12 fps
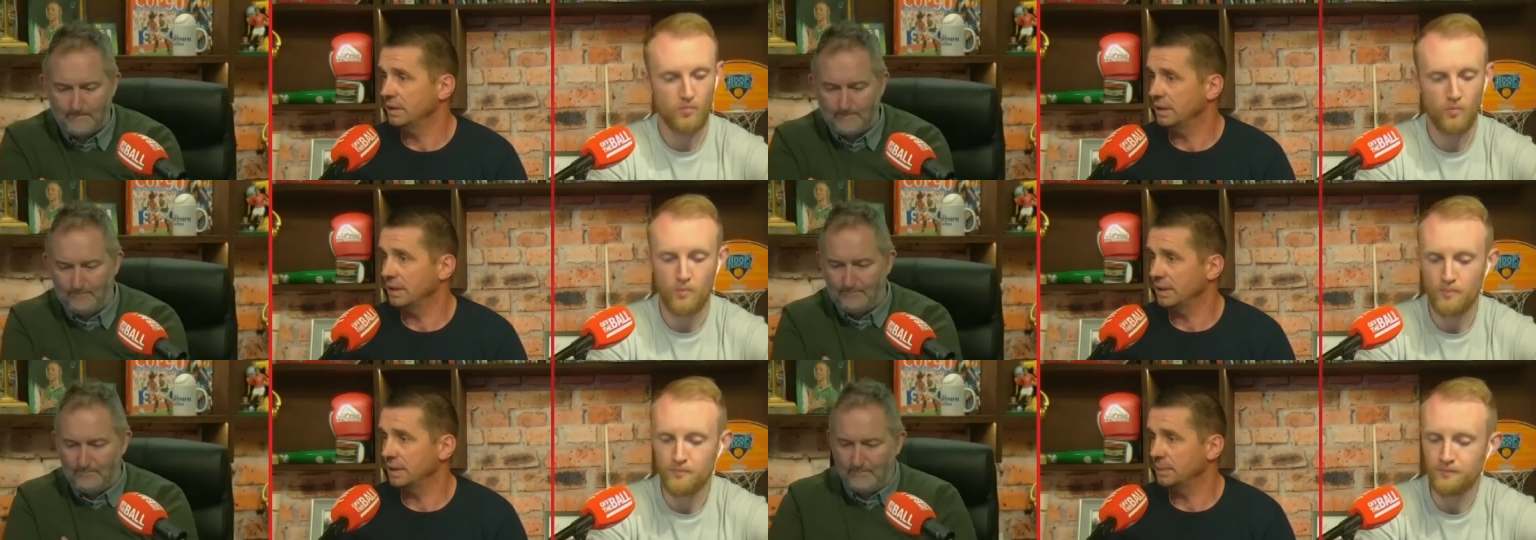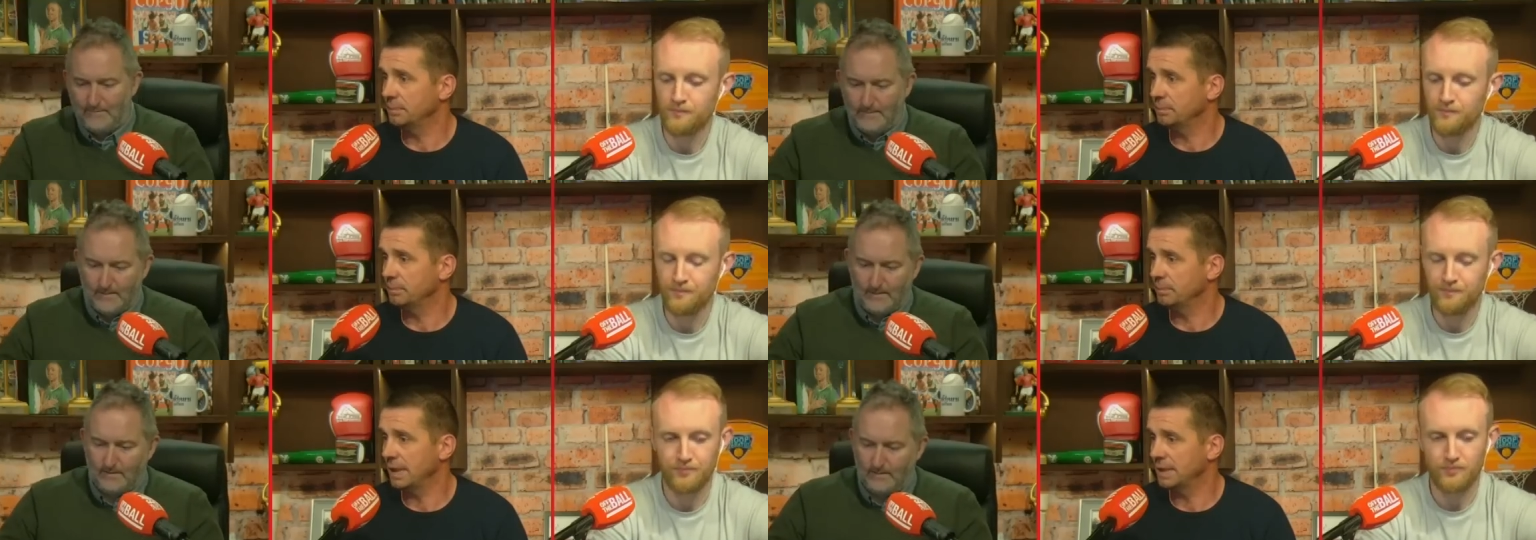
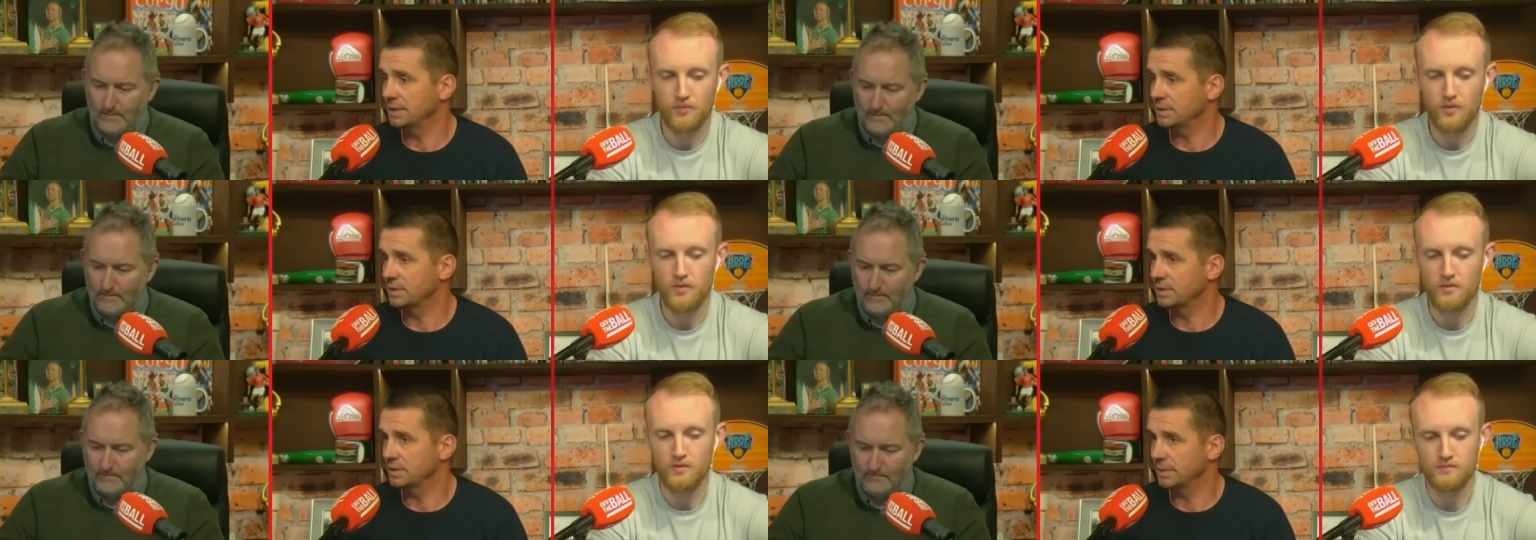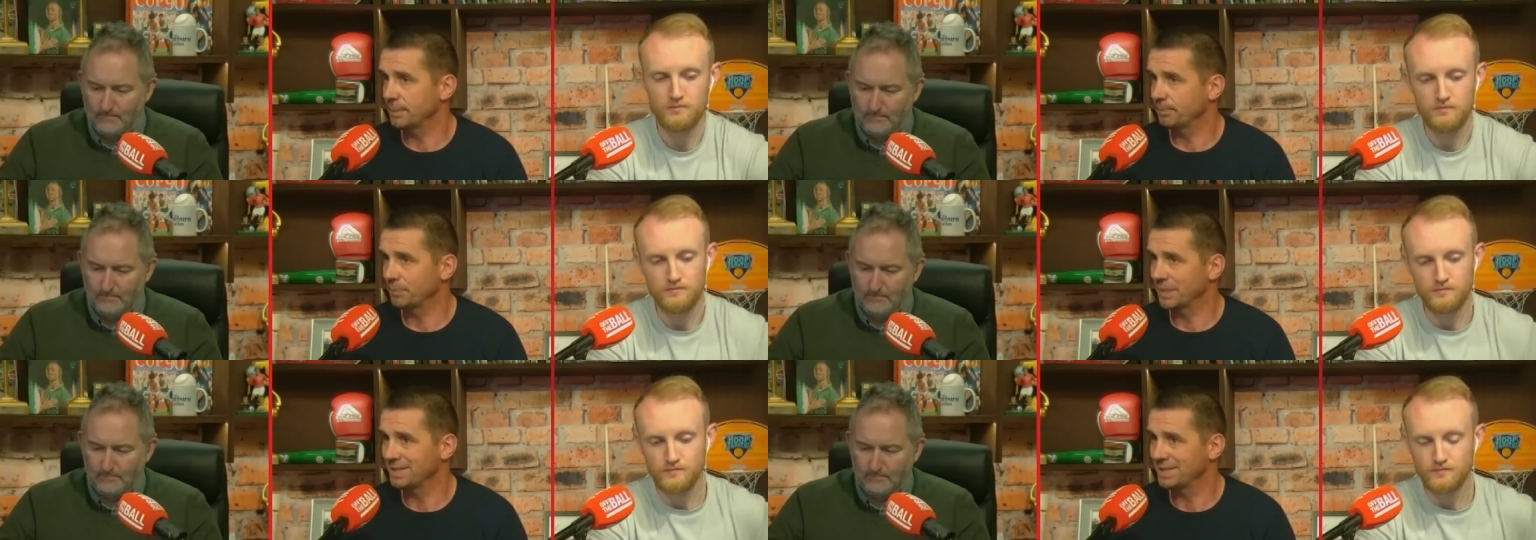Speaker 1: and
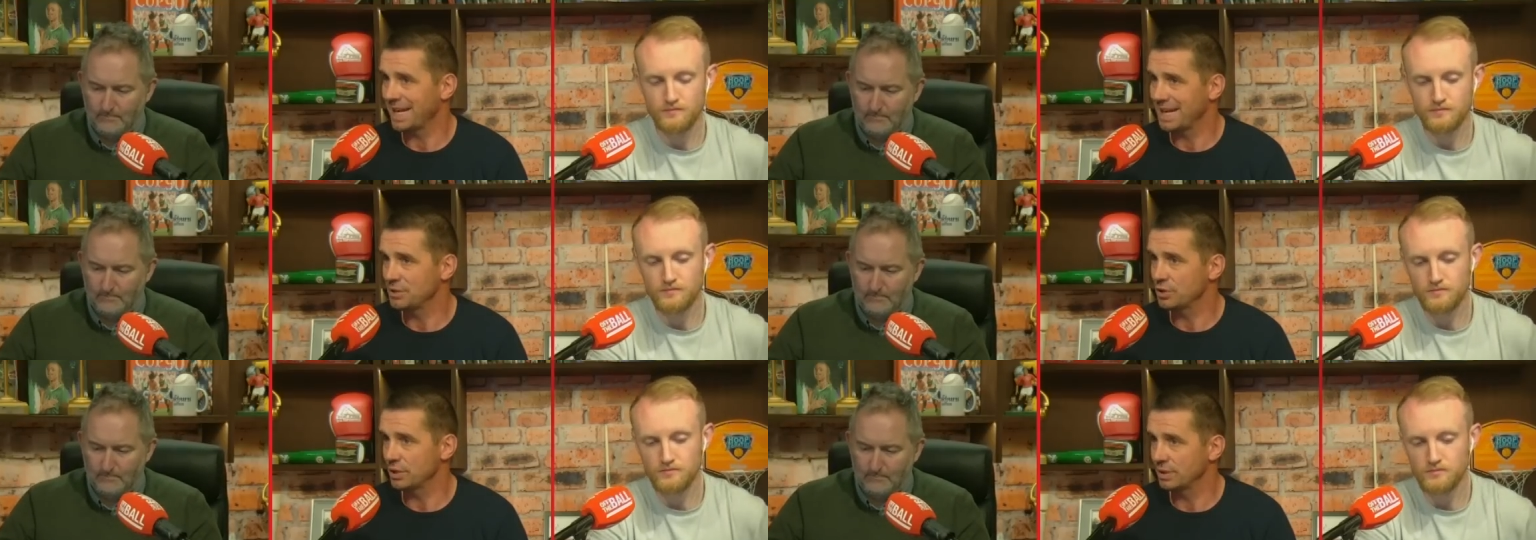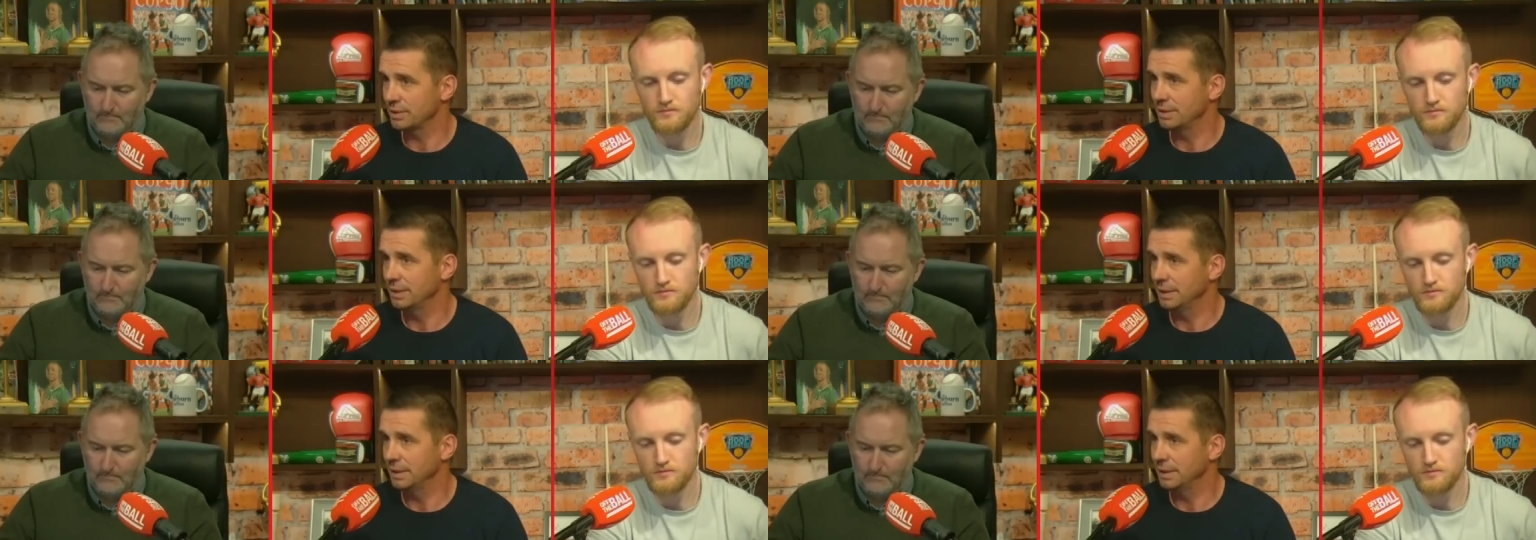tension